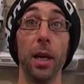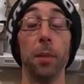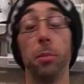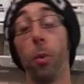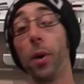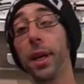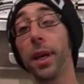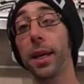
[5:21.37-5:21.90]

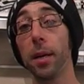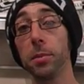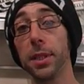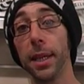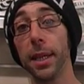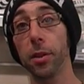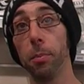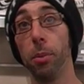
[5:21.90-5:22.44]
But when it comes
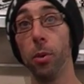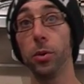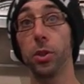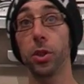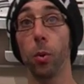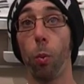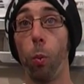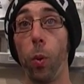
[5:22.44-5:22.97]
down to
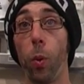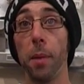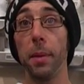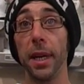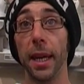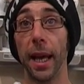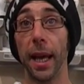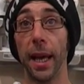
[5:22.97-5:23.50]
boots,
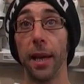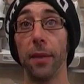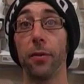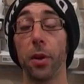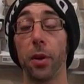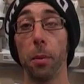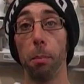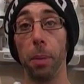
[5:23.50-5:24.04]
women
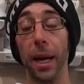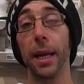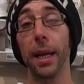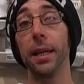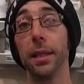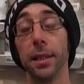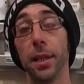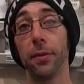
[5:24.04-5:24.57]
have
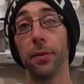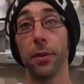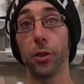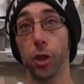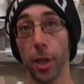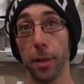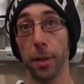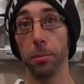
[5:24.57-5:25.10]
completely different
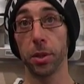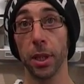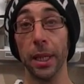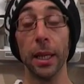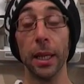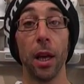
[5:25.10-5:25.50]
shapes.